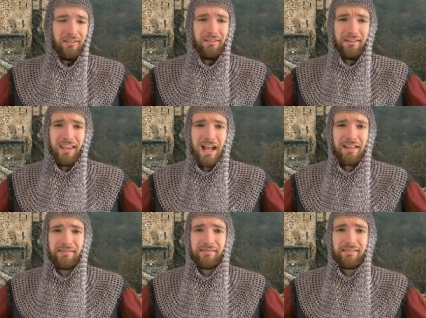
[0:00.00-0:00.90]
and
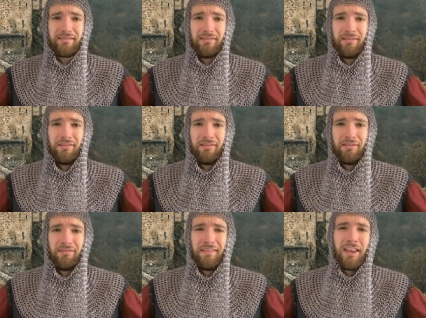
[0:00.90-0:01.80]
guns.
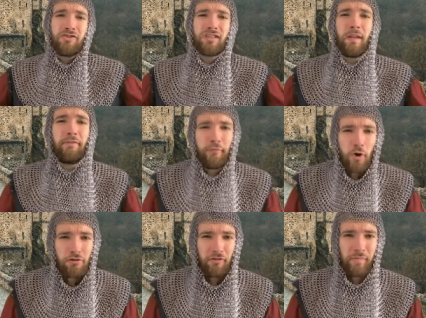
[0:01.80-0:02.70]
There used to be
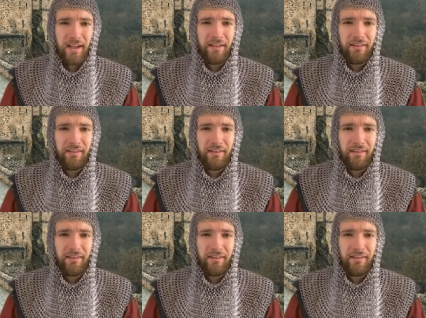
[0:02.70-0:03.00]
four of me.